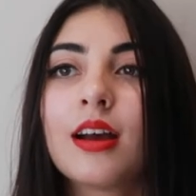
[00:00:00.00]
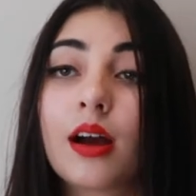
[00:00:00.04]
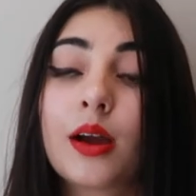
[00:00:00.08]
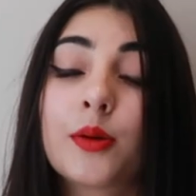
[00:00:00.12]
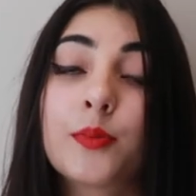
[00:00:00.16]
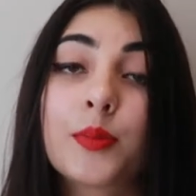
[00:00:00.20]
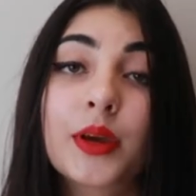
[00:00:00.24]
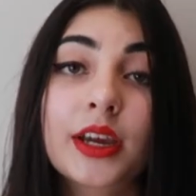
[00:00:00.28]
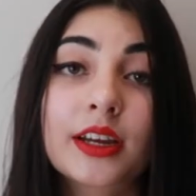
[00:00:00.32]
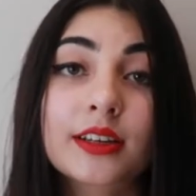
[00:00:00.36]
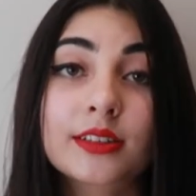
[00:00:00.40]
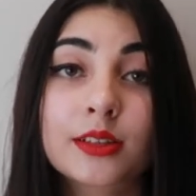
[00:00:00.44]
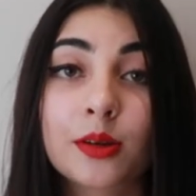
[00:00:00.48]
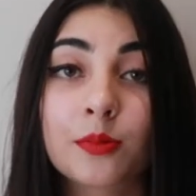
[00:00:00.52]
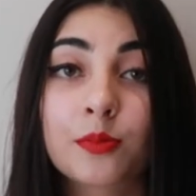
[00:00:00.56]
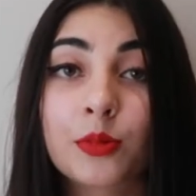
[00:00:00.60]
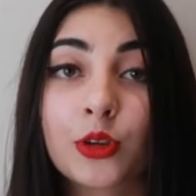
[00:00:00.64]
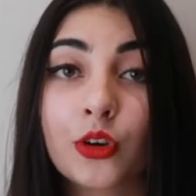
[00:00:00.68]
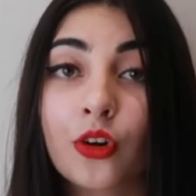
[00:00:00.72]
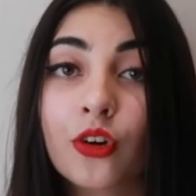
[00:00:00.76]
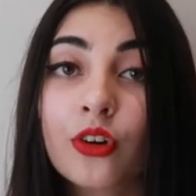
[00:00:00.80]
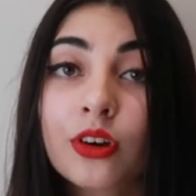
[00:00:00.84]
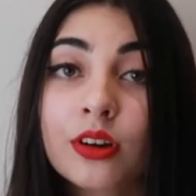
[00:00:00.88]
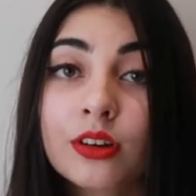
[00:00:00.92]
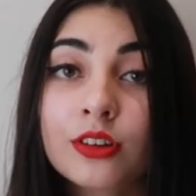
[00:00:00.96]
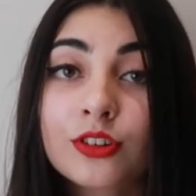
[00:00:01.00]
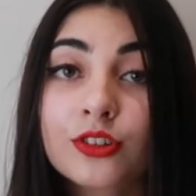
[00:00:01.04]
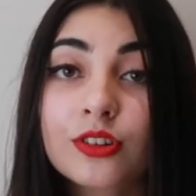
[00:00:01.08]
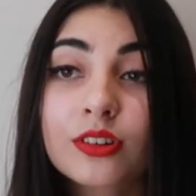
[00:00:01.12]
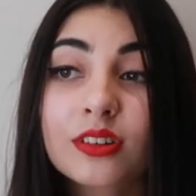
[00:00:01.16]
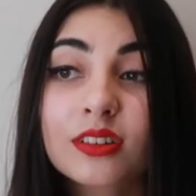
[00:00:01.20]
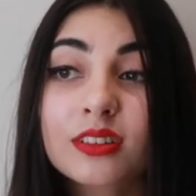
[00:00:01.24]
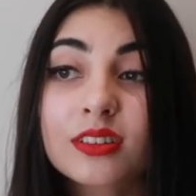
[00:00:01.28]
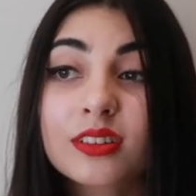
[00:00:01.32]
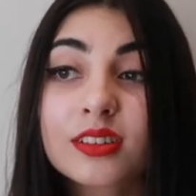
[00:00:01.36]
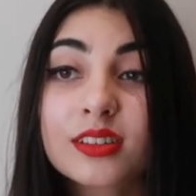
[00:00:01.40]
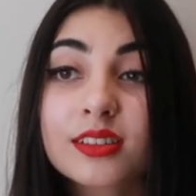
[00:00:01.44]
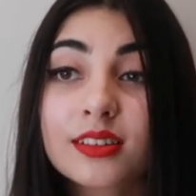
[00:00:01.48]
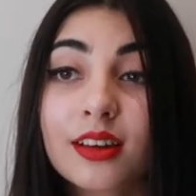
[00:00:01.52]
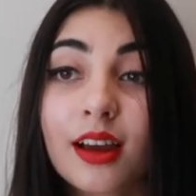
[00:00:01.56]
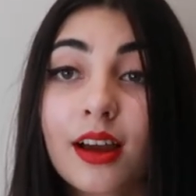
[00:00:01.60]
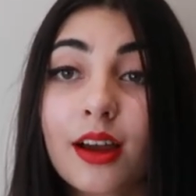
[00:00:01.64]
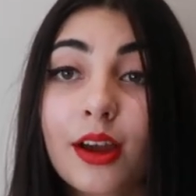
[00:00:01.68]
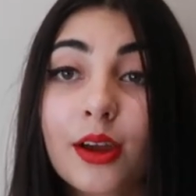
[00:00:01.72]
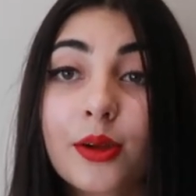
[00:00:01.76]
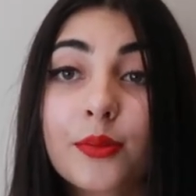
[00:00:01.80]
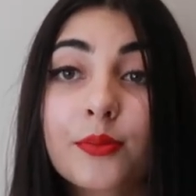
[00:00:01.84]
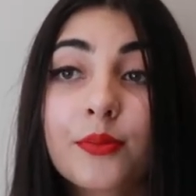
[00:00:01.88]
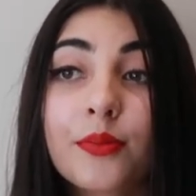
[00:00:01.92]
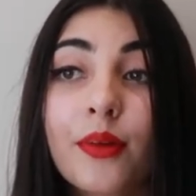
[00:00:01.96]
I picked up yoga during this
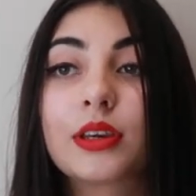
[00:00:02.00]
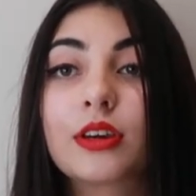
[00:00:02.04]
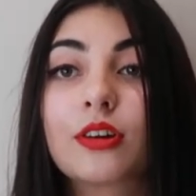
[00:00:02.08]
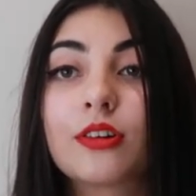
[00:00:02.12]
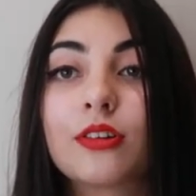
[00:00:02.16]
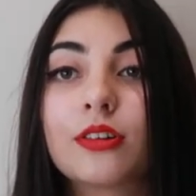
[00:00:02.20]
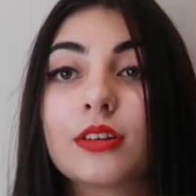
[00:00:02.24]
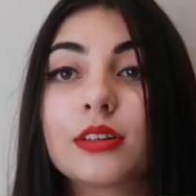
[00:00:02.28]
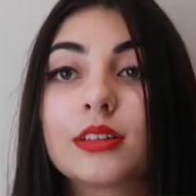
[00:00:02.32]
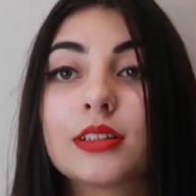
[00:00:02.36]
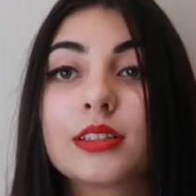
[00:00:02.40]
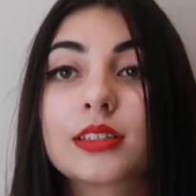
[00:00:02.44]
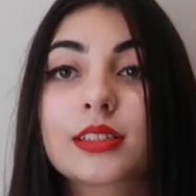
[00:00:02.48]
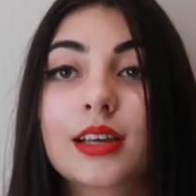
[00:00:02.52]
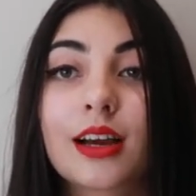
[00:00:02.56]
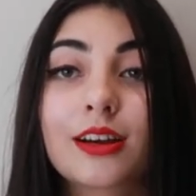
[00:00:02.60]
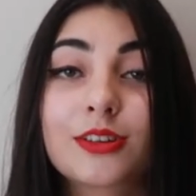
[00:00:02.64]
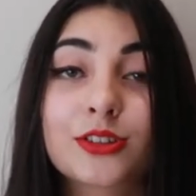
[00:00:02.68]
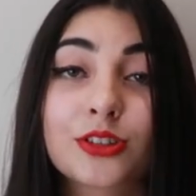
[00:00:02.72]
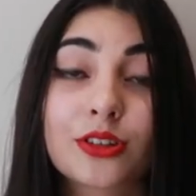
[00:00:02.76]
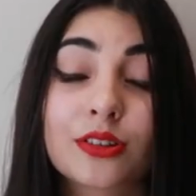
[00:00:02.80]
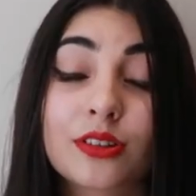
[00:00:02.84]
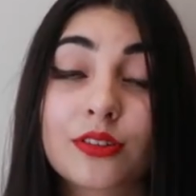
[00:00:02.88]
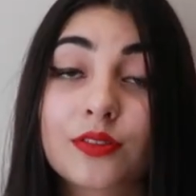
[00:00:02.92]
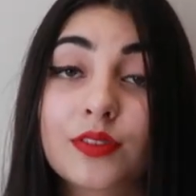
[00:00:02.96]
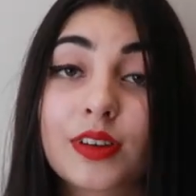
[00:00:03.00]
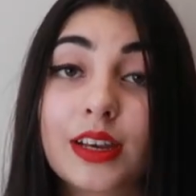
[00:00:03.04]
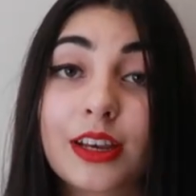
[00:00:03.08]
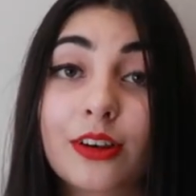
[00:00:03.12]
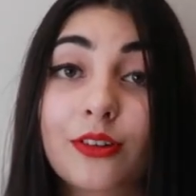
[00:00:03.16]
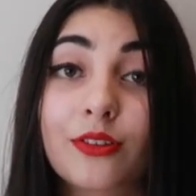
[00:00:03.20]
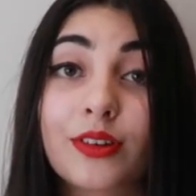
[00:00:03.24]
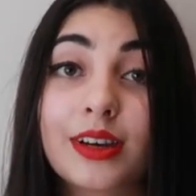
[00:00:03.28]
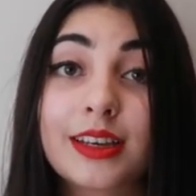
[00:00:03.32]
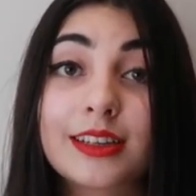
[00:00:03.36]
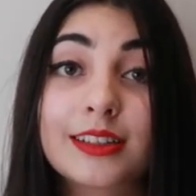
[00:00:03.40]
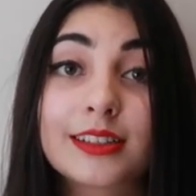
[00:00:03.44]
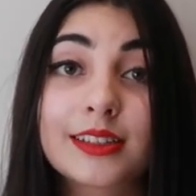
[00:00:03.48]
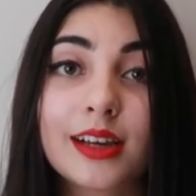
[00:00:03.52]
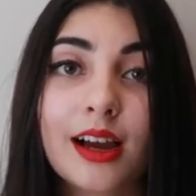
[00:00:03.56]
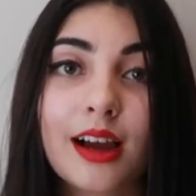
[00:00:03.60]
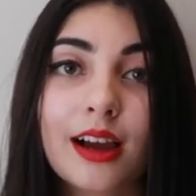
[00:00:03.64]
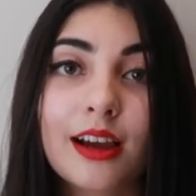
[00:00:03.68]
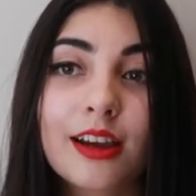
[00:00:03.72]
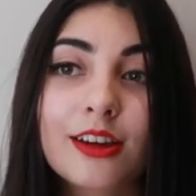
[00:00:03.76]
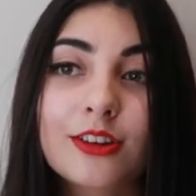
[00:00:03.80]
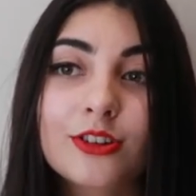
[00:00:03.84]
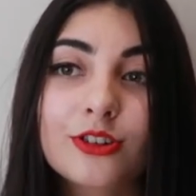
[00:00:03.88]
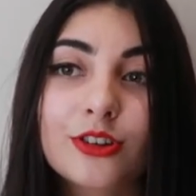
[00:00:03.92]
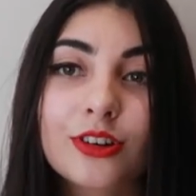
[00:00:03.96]
time because I started feeling really
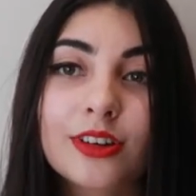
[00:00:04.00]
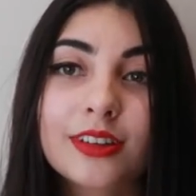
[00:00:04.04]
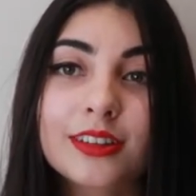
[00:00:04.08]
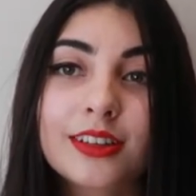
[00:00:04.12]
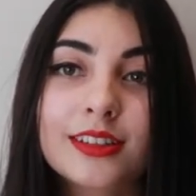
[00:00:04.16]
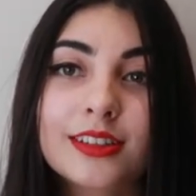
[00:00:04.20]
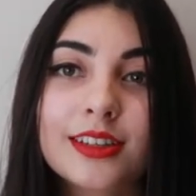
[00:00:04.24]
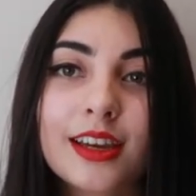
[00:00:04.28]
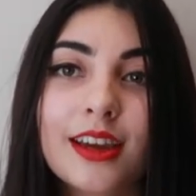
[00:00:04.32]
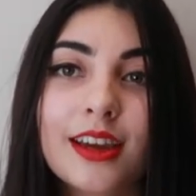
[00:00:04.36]
tired during the